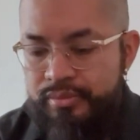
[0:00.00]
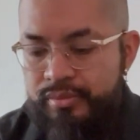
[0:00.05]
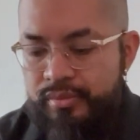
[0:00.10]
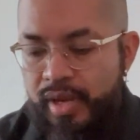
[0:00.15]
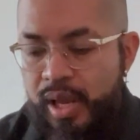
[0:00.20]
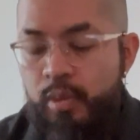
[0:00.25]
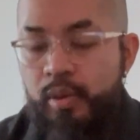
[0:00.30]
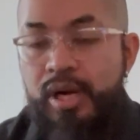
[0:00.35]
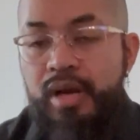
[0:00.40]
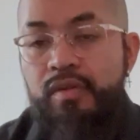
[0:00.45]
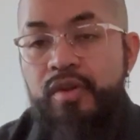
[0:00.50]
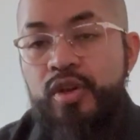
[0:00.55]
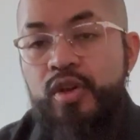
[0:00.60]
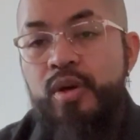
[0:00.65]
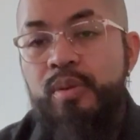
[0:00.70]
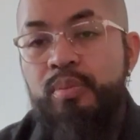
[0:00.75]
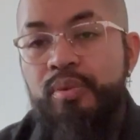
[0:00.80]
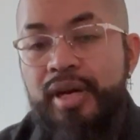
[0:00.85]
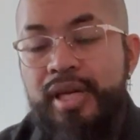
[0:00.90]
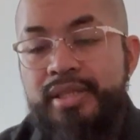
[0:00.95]
And whatever you
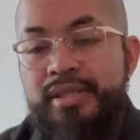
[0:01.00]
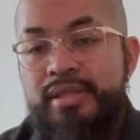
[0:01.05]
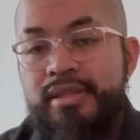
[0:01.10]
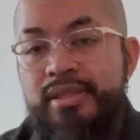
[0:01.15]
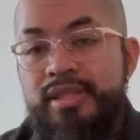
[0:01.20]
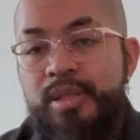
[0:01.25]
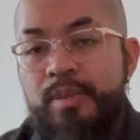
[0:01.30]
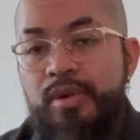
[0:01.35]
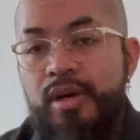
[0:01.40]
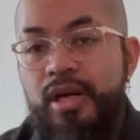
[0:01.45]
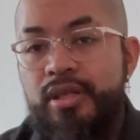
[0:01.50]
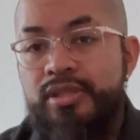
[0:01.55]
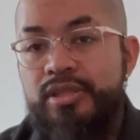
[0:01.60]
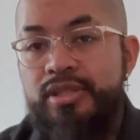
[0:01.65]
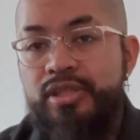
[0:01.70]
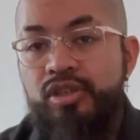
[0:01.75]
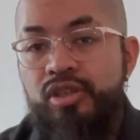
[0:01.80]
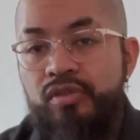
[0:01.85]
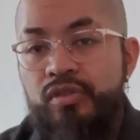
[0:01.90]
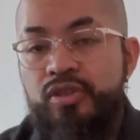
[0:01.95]
impress in the subconscious
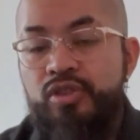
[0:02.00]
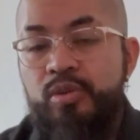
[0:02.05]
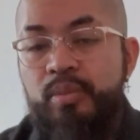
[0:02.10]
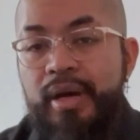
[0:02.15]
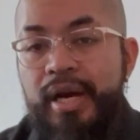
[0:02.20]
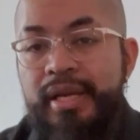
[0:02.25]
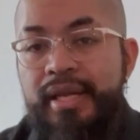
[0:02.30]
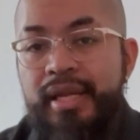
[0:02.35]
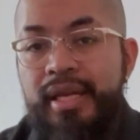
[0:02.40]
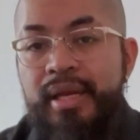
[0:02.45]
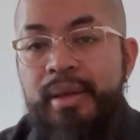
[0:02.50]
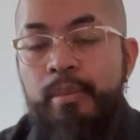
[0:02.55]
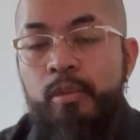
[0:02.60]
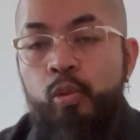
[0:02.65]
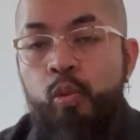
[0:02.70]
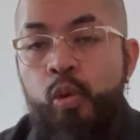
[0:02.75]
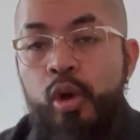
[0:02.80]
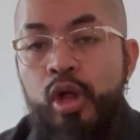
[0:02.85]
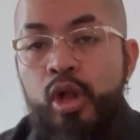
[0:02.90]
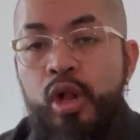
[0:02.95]
and universal mind, it
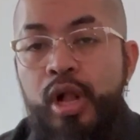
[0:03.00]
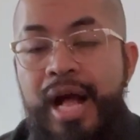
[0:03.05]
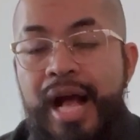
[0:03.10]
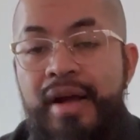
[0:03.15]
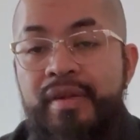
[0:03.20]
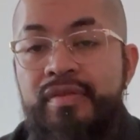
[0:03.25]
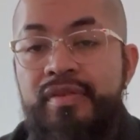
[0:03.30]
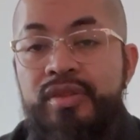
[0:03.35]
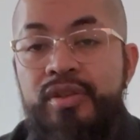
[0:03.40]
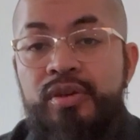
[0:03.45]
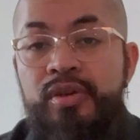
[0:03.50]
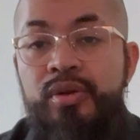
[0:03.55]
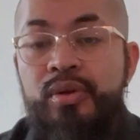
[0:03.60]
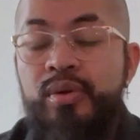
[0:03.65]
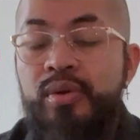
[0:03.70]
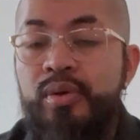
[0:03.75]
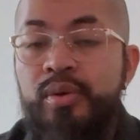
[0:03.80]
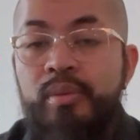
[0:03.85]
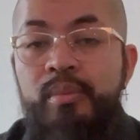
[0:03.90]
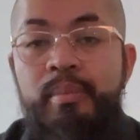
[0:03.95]
will have
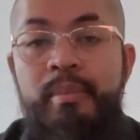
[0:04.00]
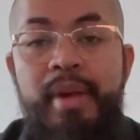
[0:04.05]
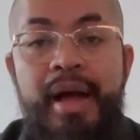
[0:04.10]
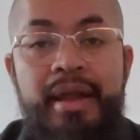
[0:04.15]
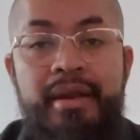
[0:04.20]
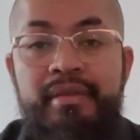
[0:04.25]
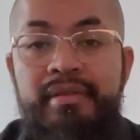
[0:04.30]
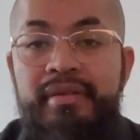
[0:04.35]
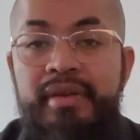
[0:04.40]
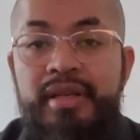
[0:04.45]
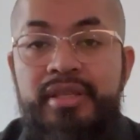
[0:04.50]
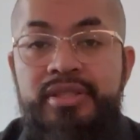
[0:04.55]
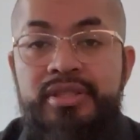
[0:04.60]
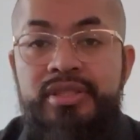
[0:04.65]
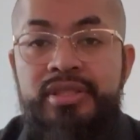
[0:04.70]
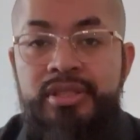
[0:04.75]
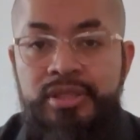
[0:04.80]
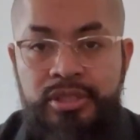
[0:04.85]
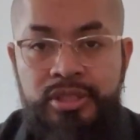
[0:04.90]
to manifest.